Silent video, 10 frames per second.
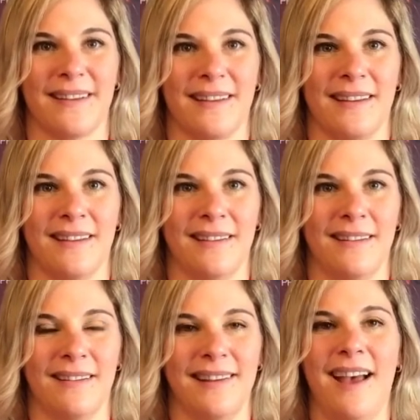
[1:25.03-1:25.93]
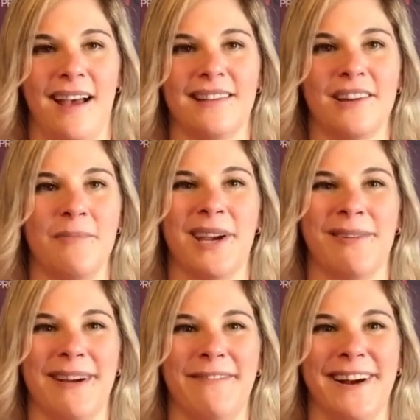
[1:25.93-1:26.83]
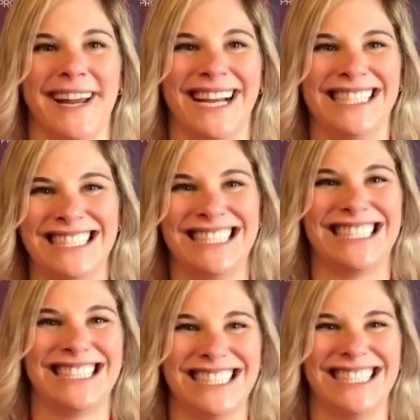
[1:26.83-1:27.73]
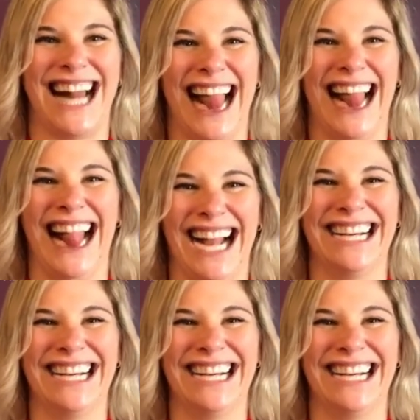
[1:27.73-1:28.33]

us? Yeah, it's going to be a great fight. okay.